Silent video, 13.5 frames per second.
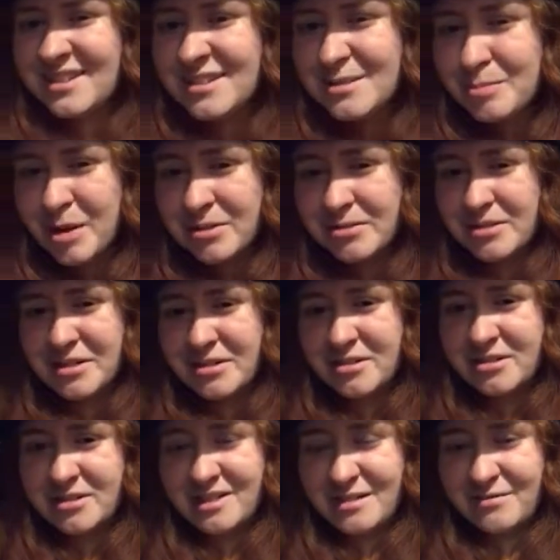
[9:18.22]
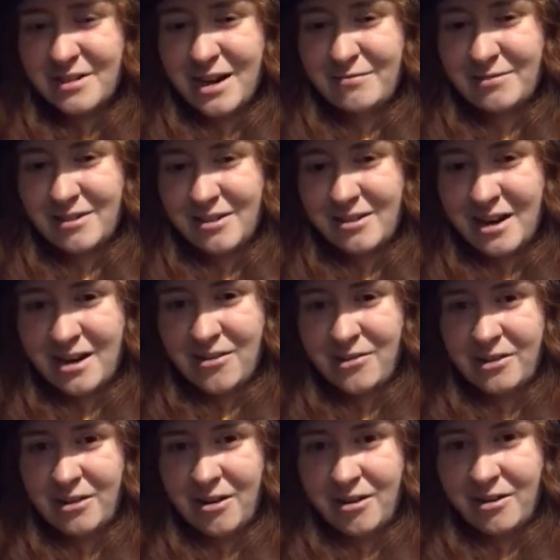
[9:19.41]
Spyro and Cinder just live in Avalar now, and
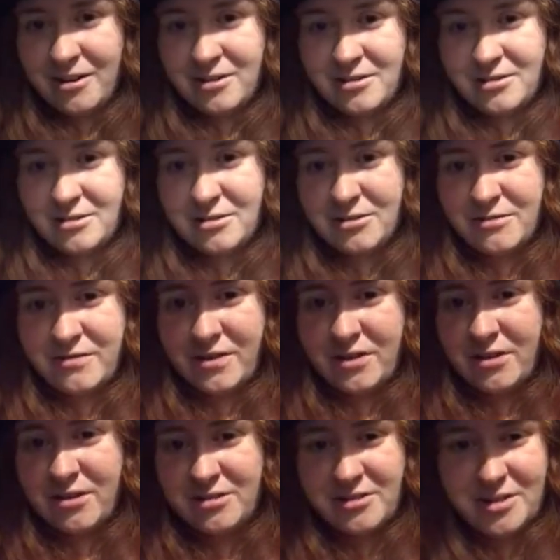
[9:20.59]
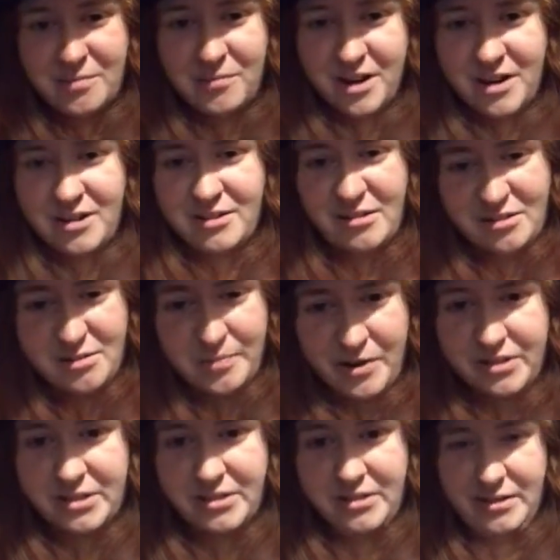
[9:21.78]
the Guardians are just fuck all somewhere, and
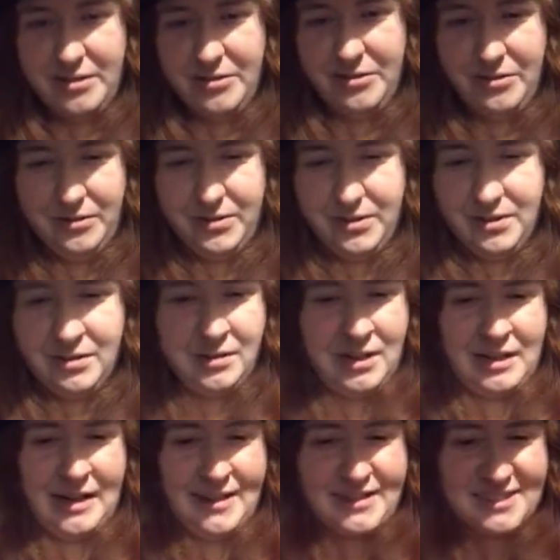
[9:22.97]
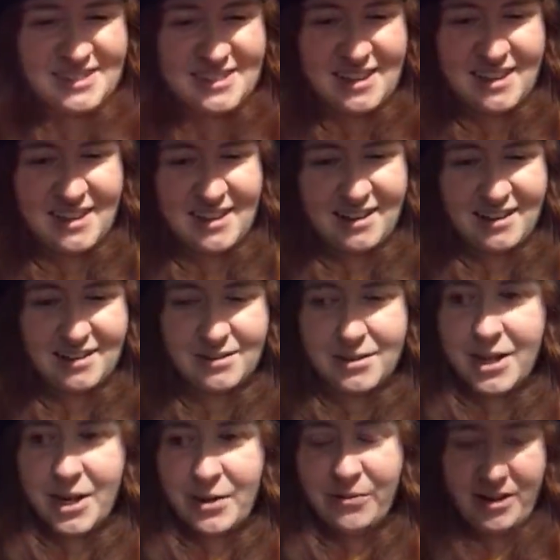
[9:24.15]
Sparks is alone, Ignitus is dead.
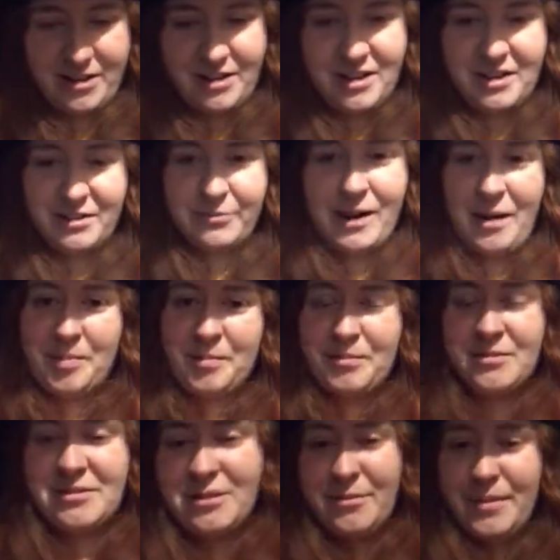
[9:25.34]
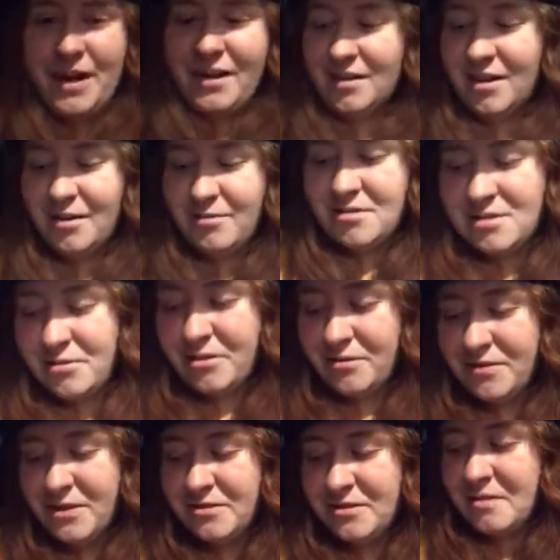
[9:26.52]
What? The wrap-up was so bad. I was so
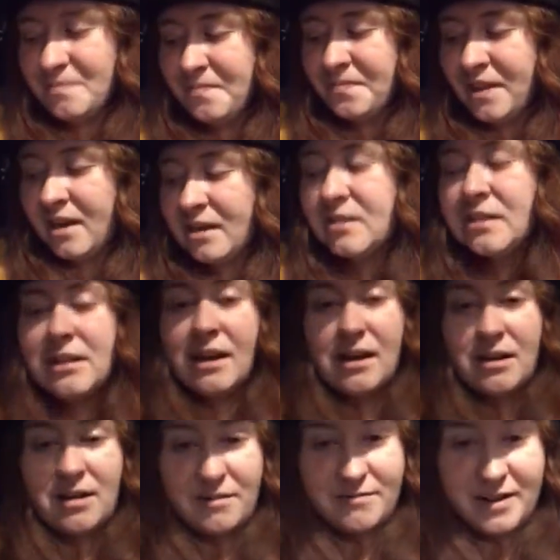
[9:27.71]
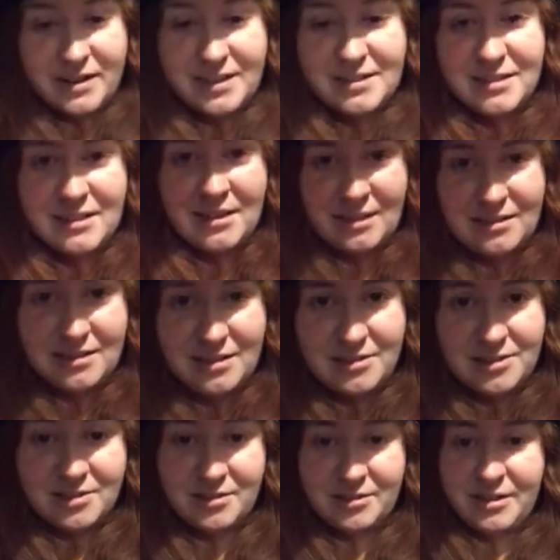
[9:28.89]
confused. And then later, I finally did get the
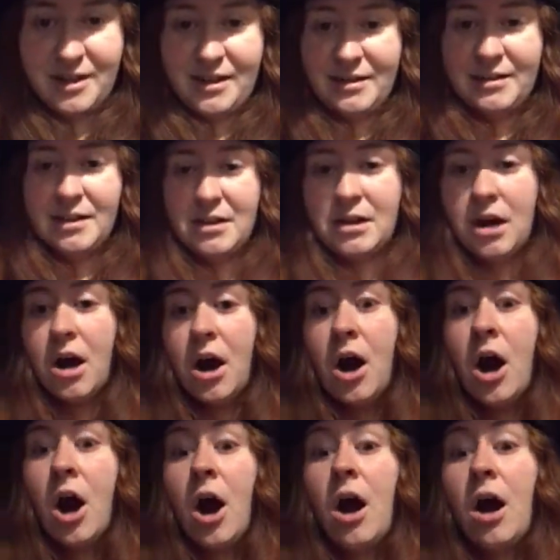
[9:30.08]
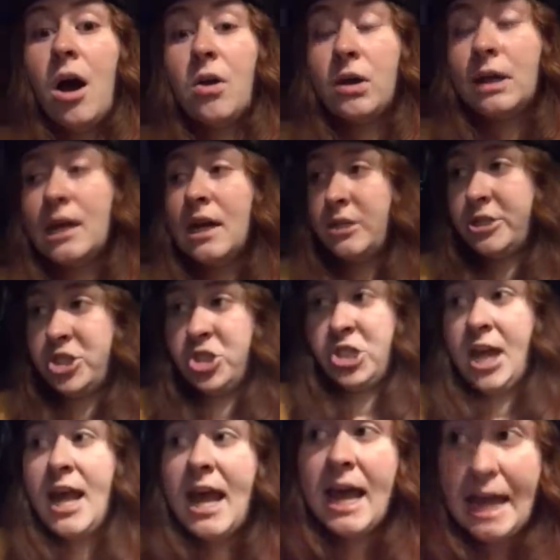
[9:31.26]
Eternal Night, and holy
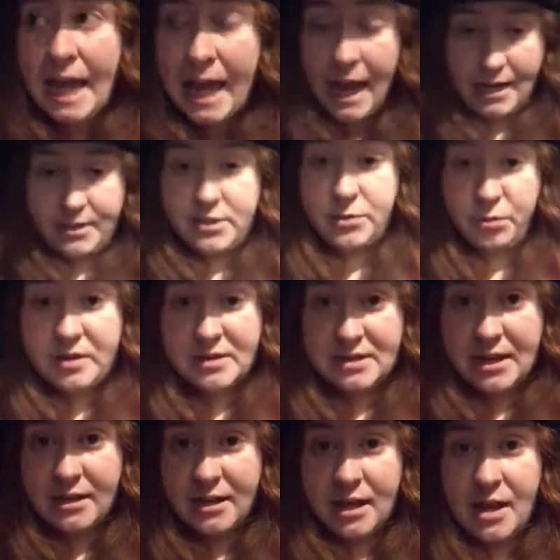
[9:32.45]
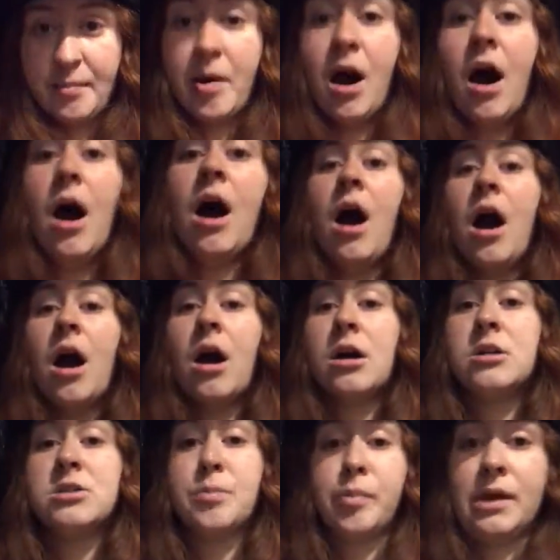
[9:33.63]
shit, was that game
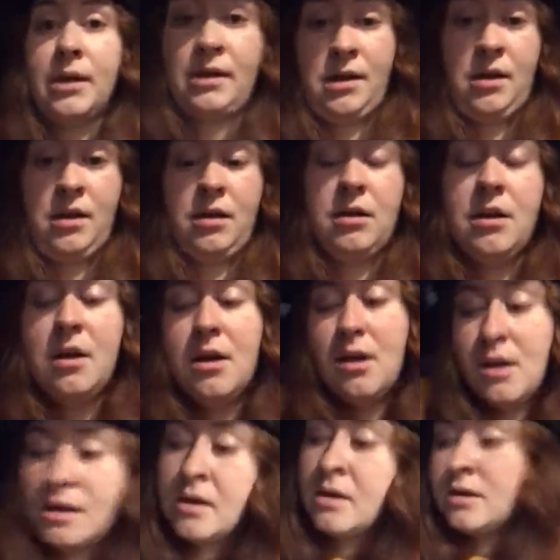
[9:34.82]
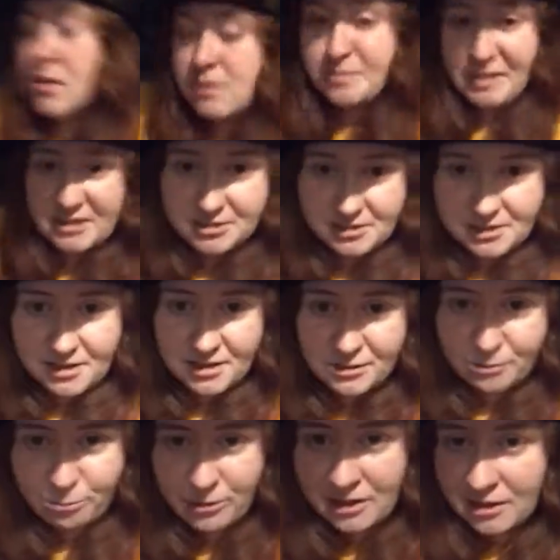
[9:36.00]
hard to play. Especially on the
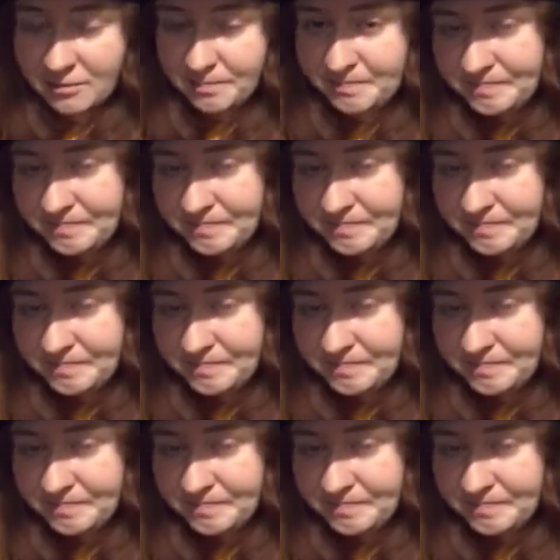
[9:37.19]
Wii.